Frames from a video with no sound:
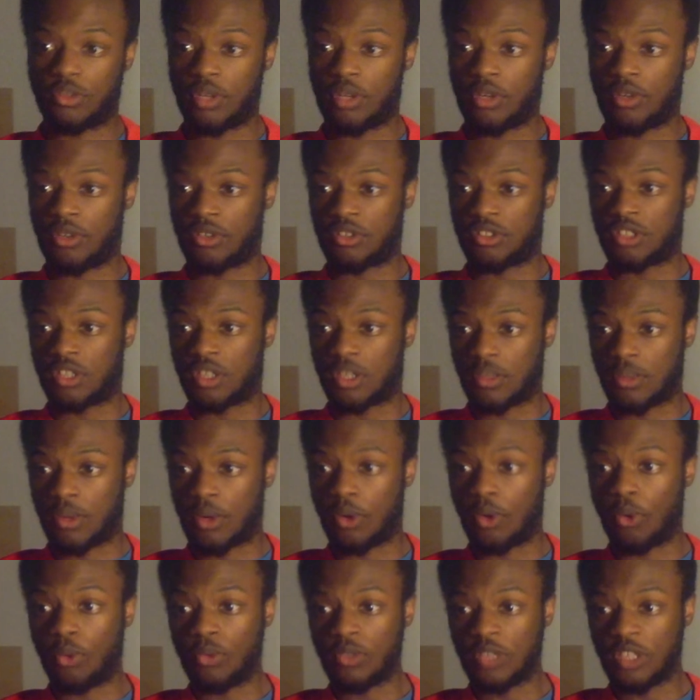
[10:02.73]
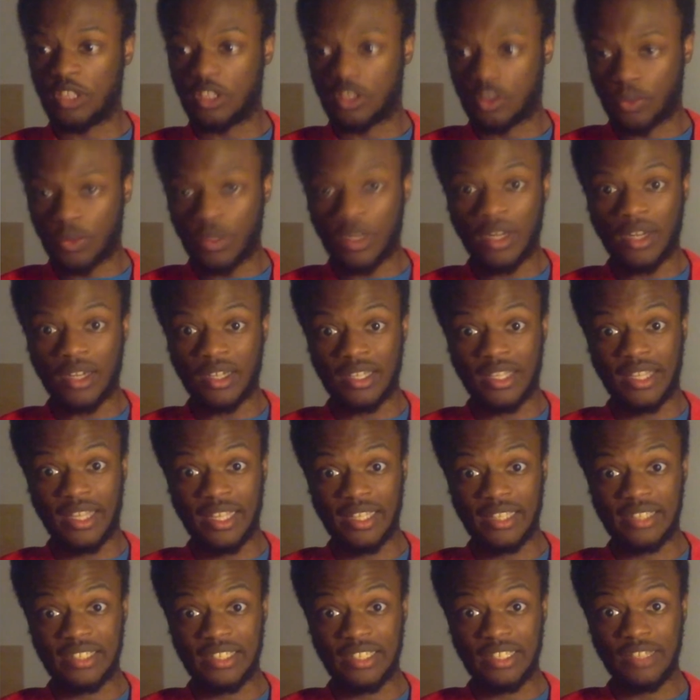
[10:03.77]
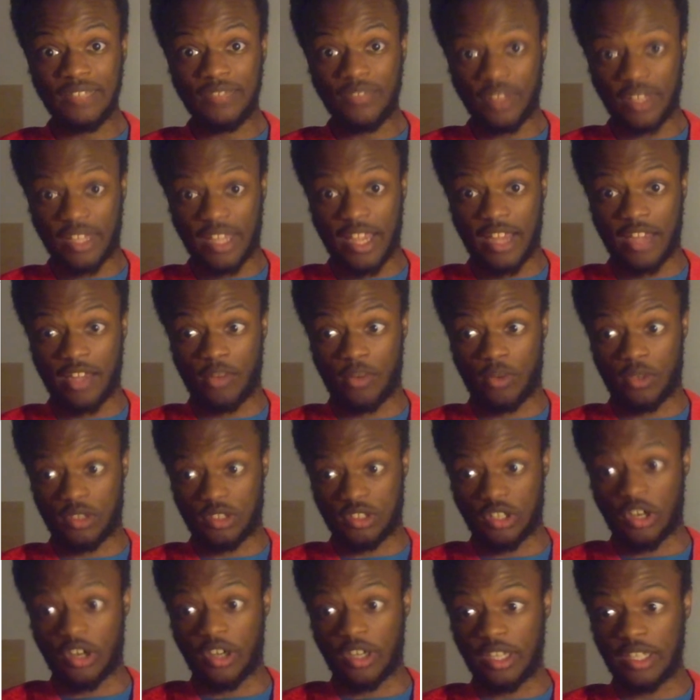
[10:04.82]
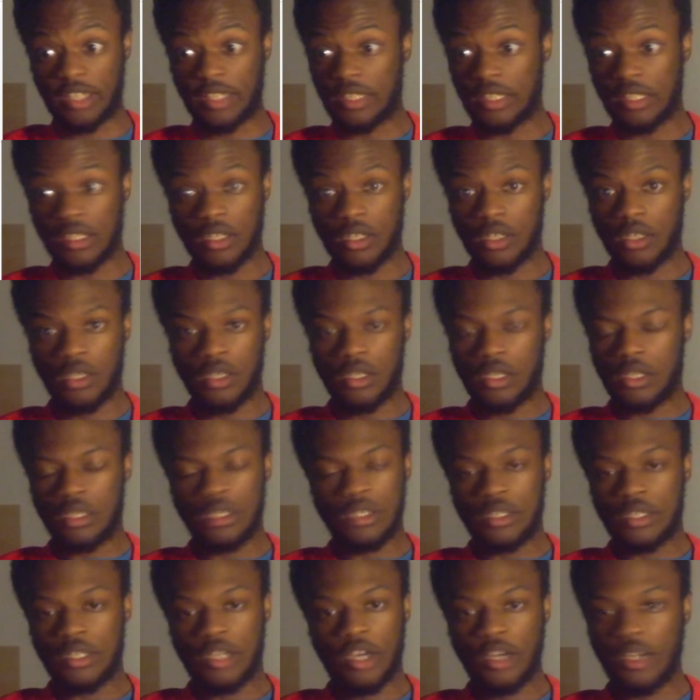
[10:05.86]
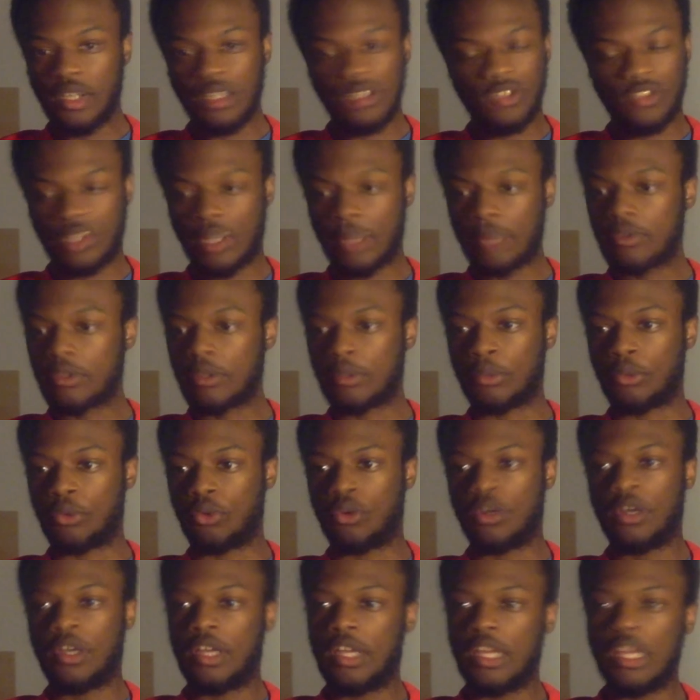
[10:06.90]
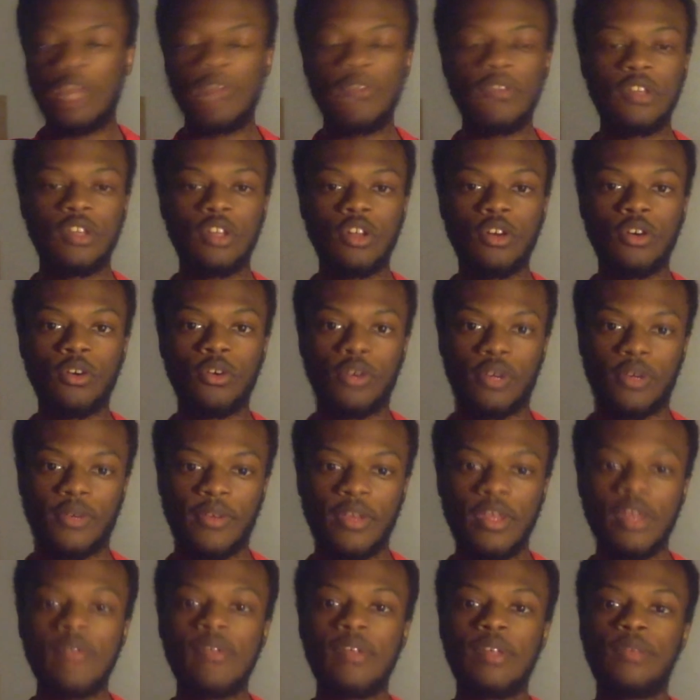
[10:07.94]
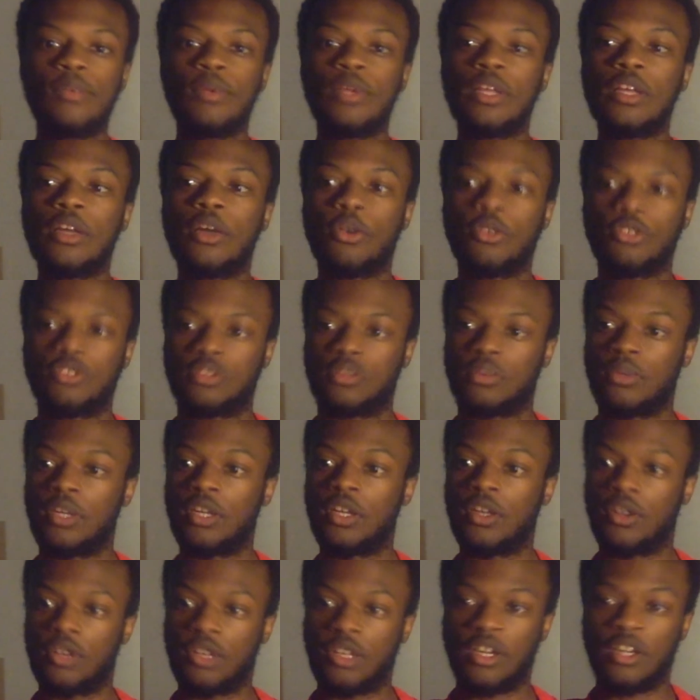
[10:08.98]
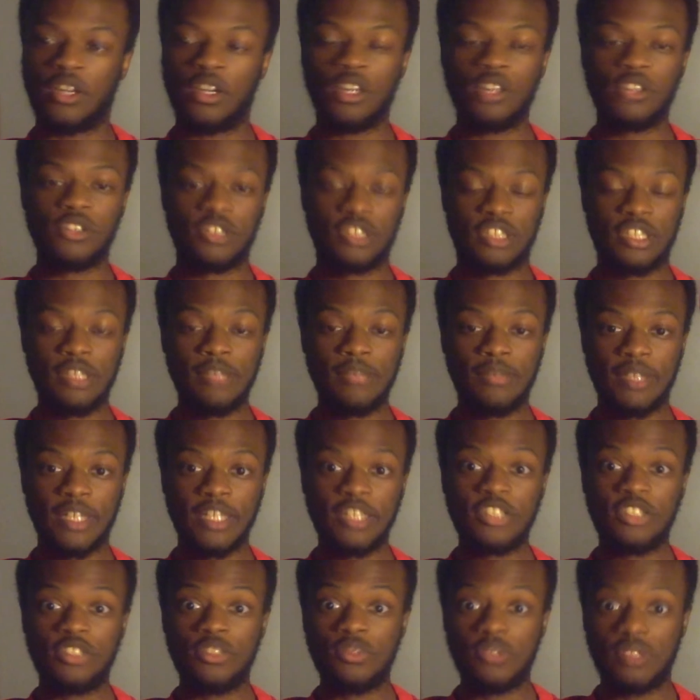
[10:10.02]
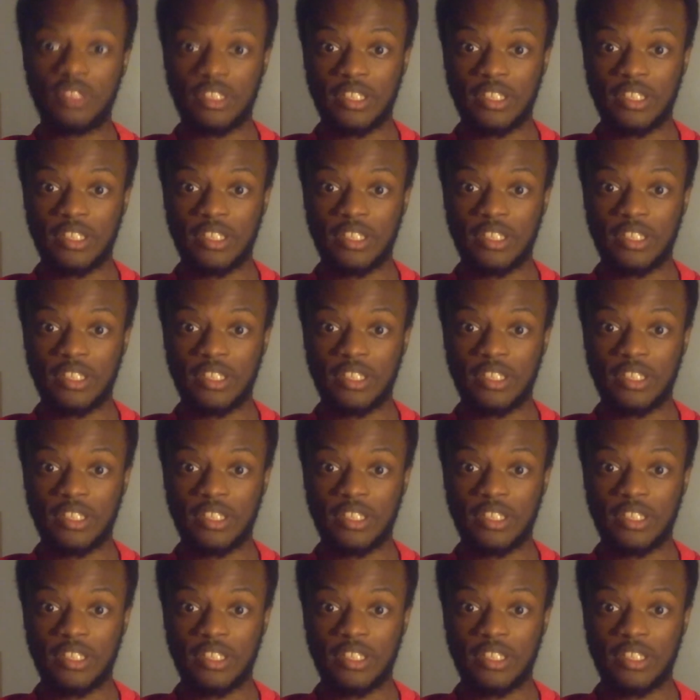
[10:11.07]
Rica on target, while only 3 out of the 18 for Canada on target. Unacceptable. Even when Costa Rica or another team lets you